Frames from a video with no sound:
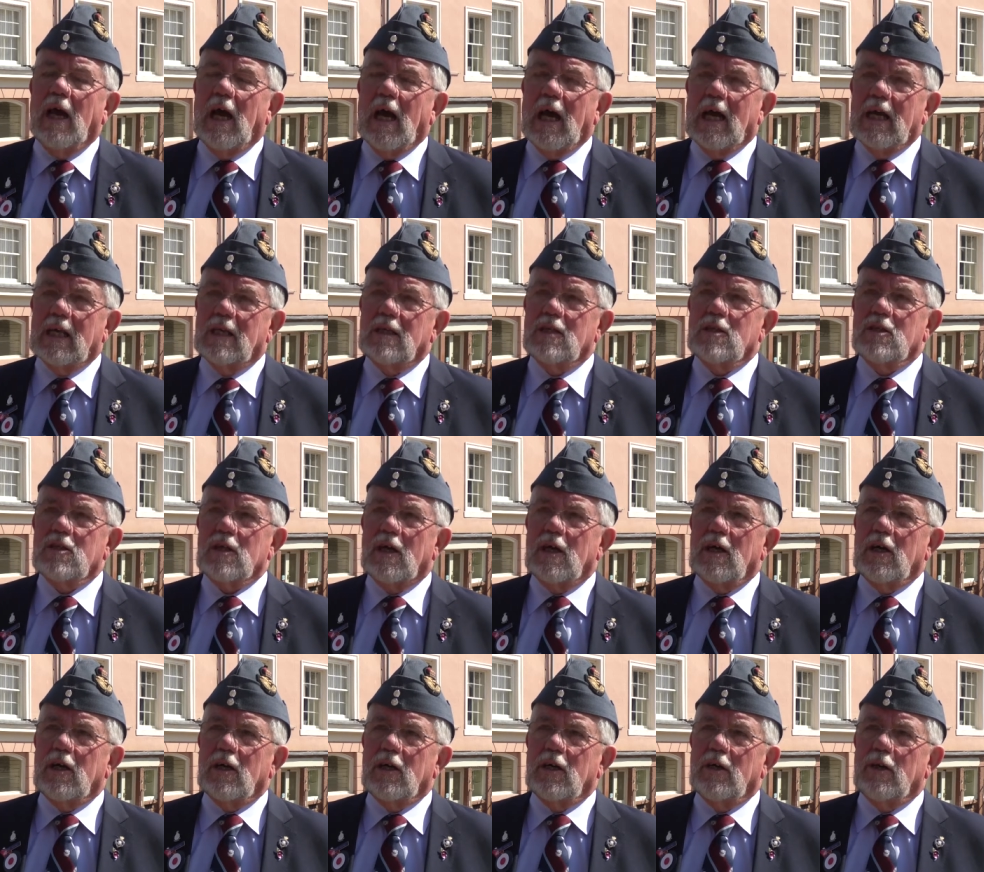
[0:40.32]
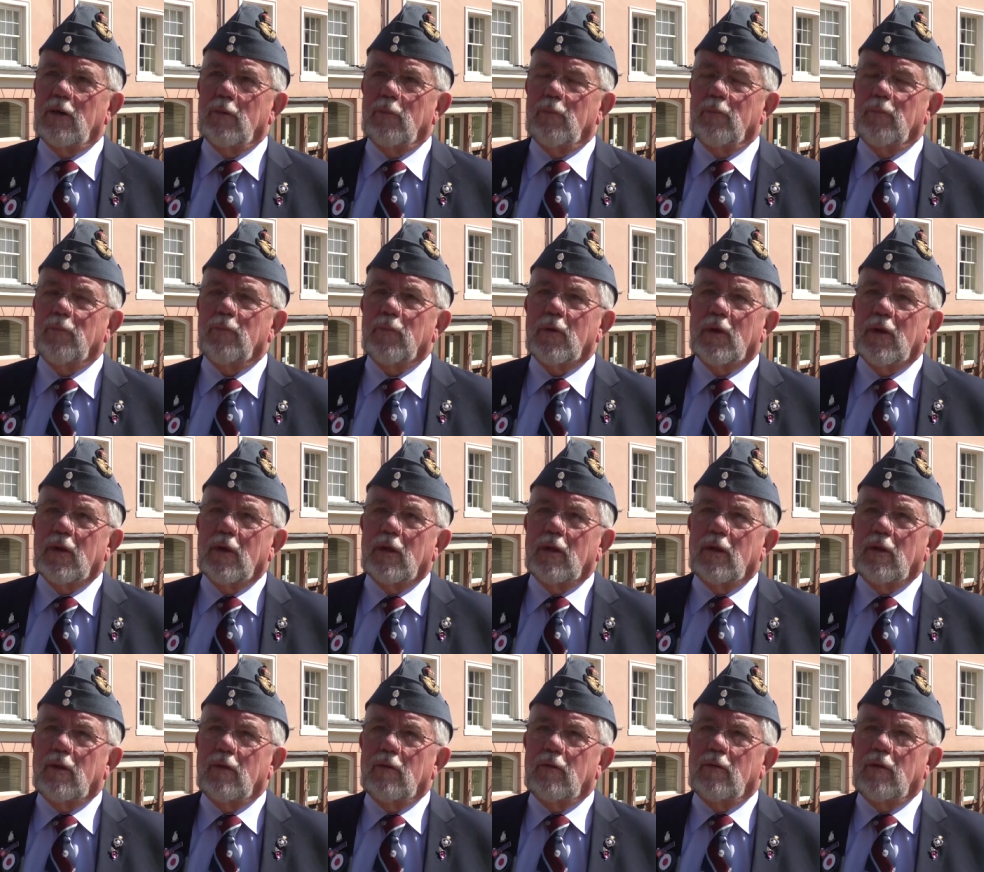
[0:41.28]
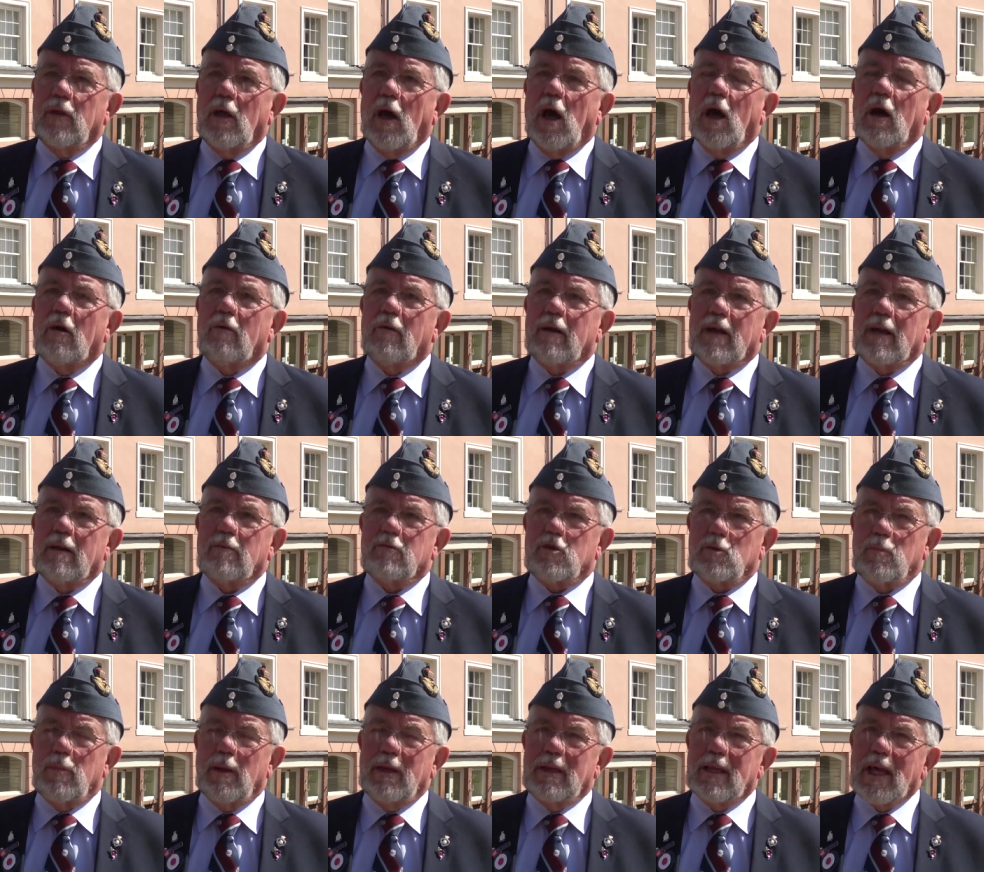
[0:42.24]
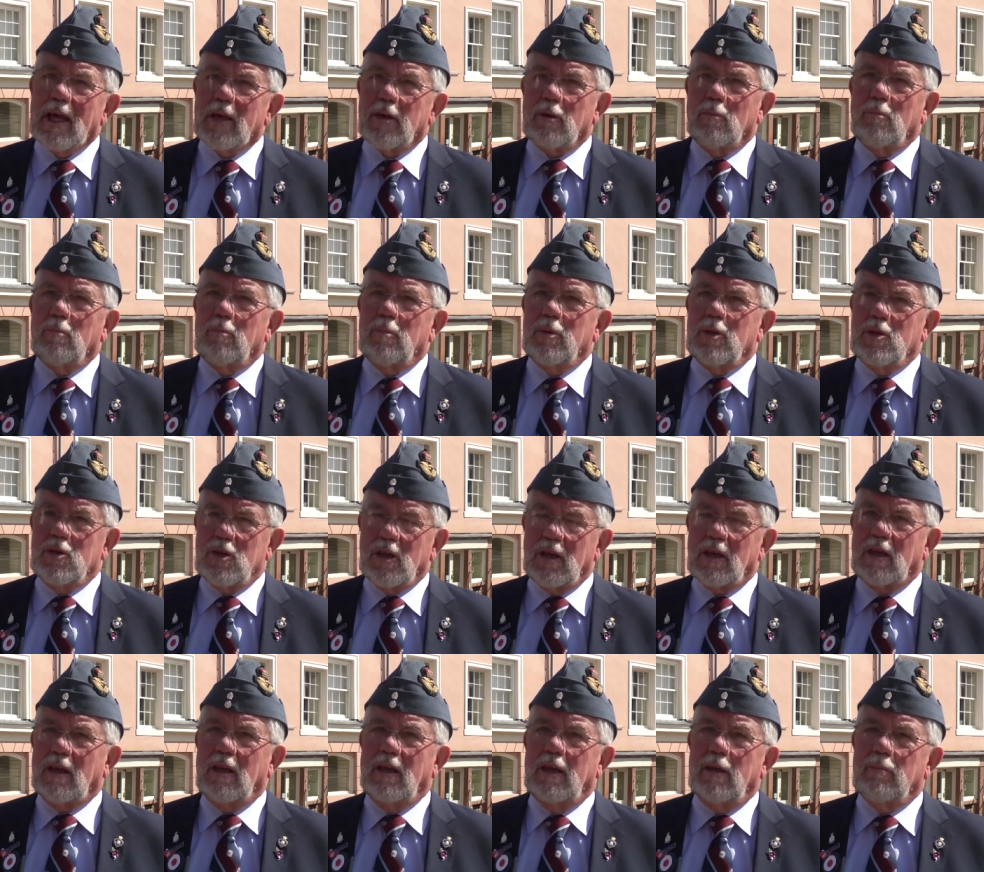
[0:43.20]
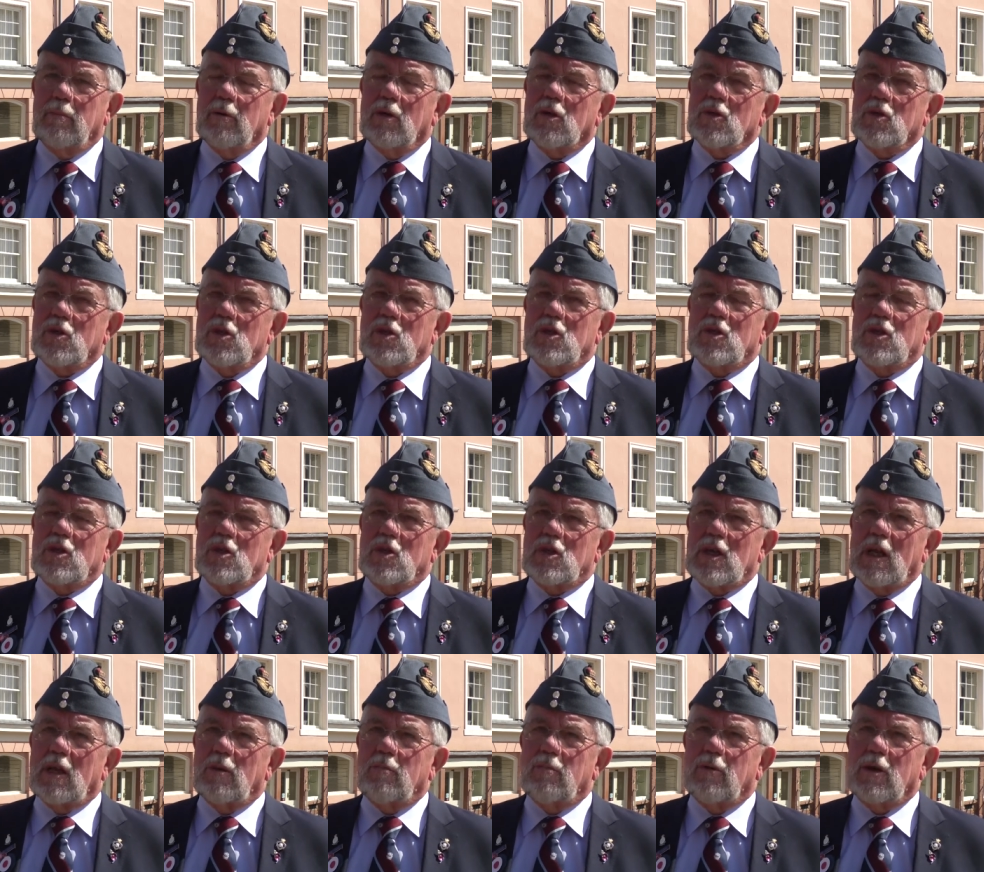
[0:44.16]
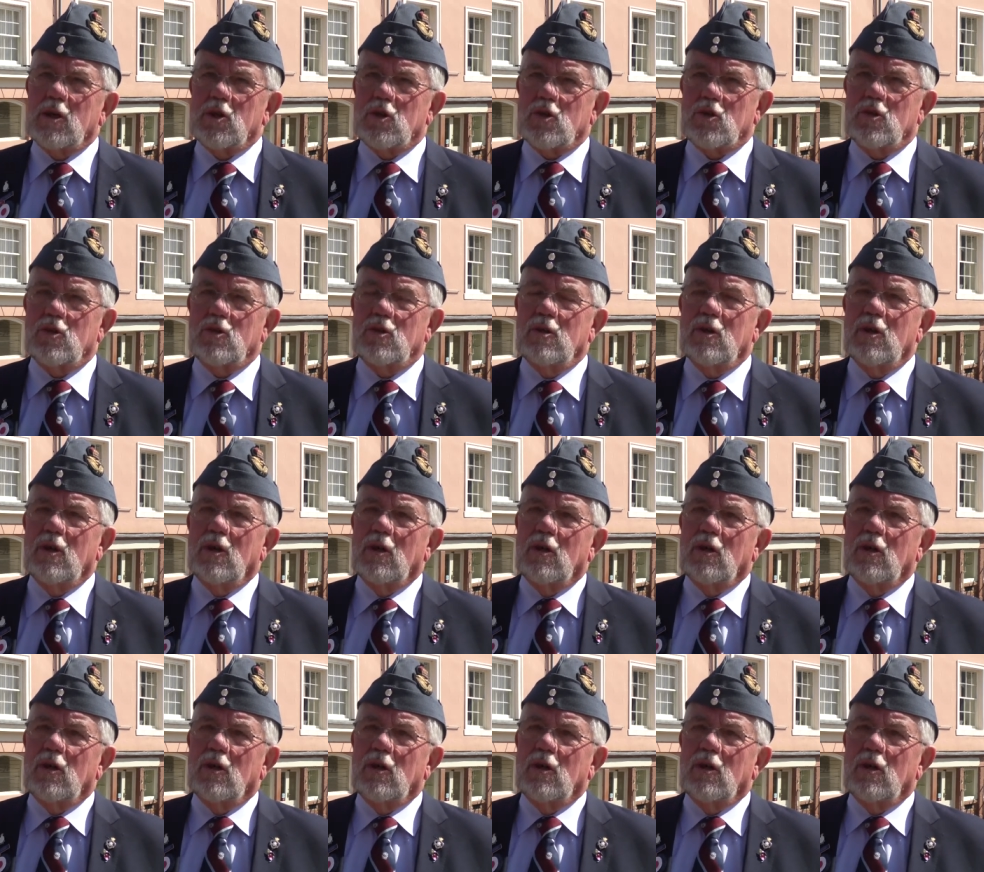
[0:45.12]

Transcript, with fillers: and um, the RAF Spadeadam particularly because it's the celebration